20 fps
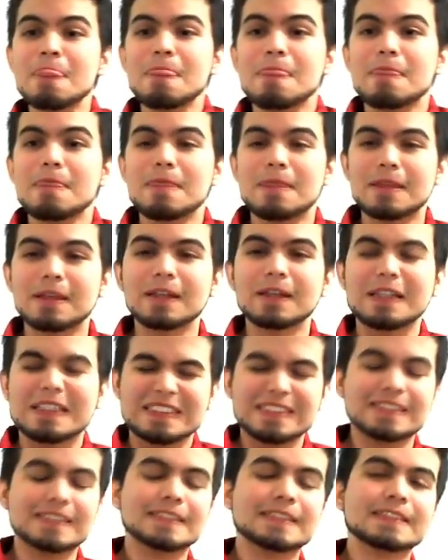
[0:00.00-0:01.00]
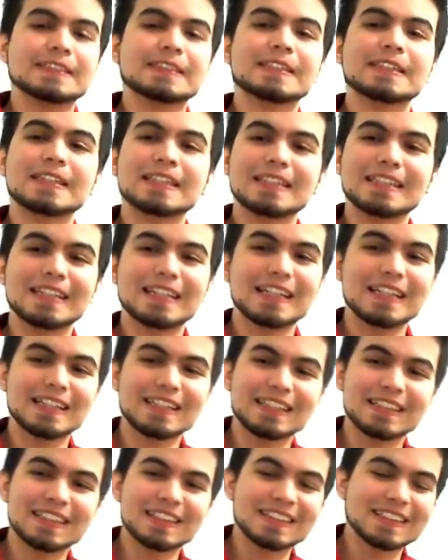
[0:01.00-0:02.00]

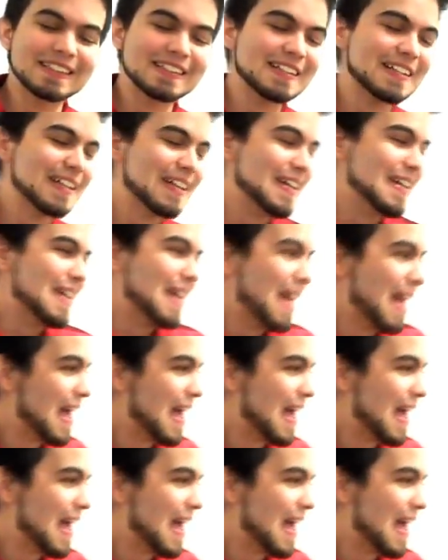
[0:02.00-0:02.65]
Nothing is said.